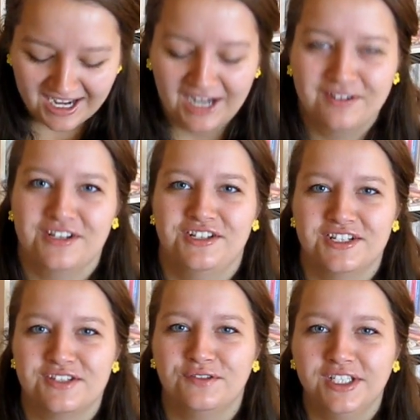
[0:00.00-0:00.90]
I was
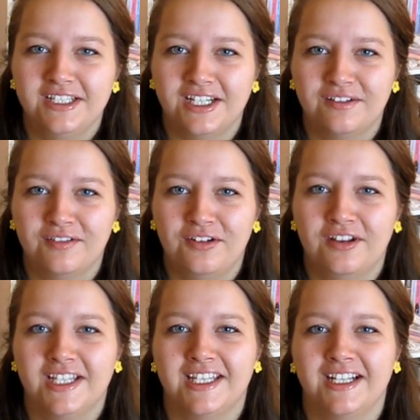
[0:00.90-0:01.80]
just really on a roll
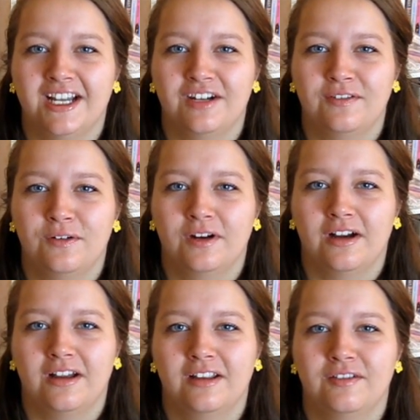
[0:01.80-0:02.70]
and then got a phone
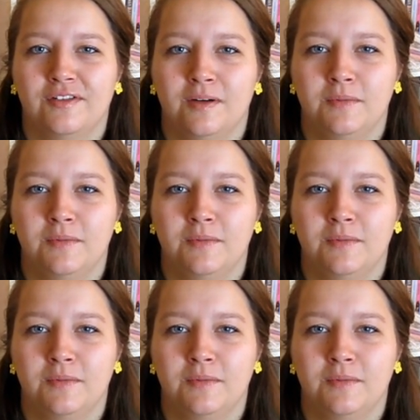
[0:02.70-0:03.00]
call from